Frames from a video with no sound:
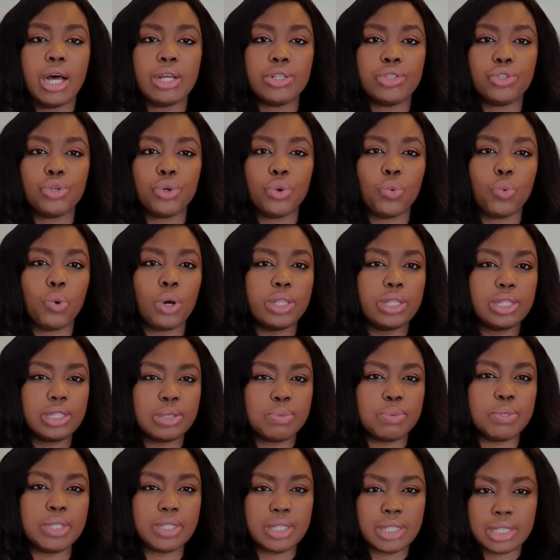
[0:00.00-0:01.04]
So what this
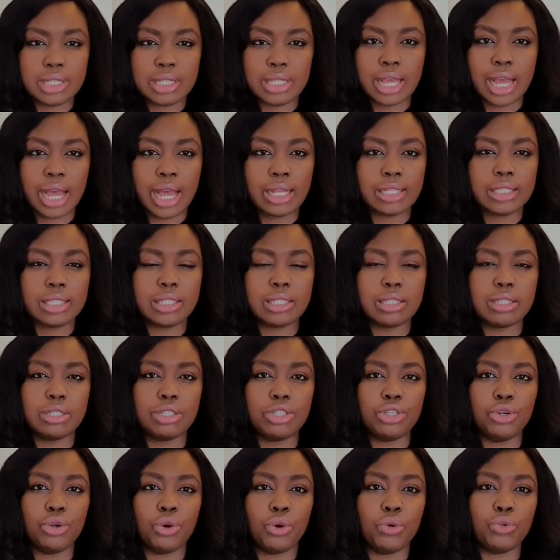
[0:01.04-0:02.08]
means is that
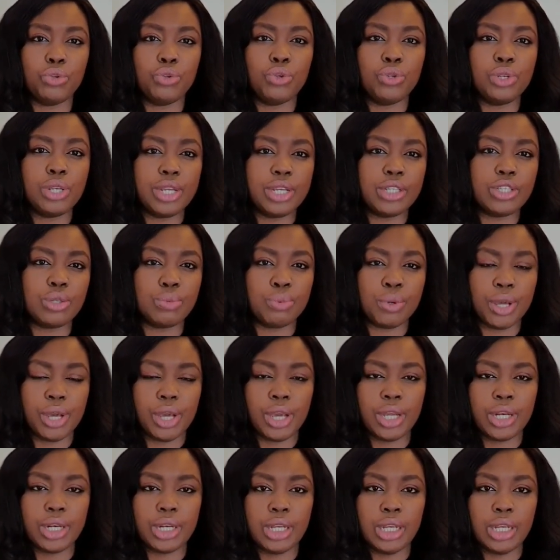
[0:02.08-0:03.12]
you need to be
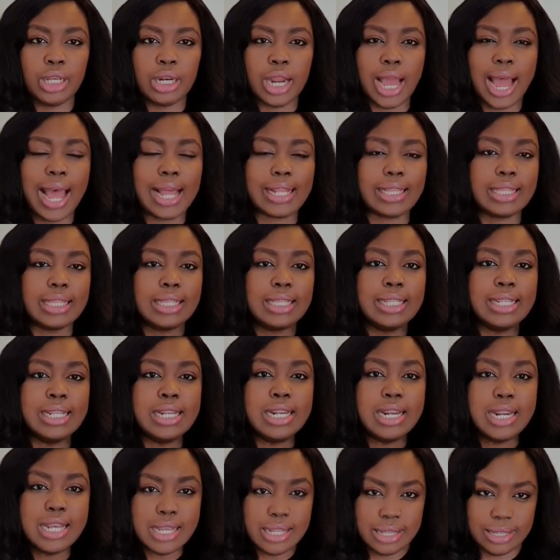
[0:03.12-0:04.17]
earning at
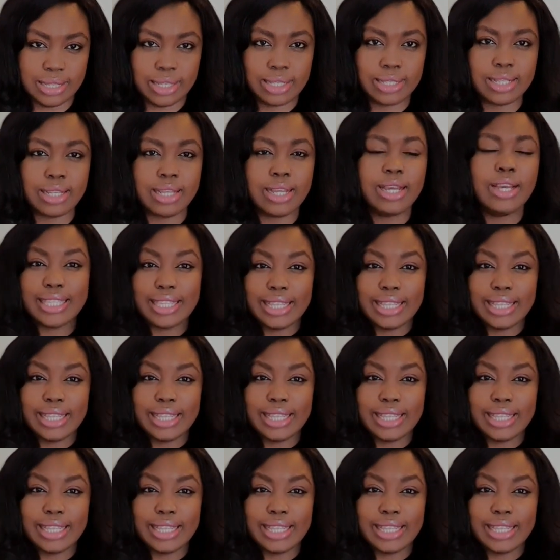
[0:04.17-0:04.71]
least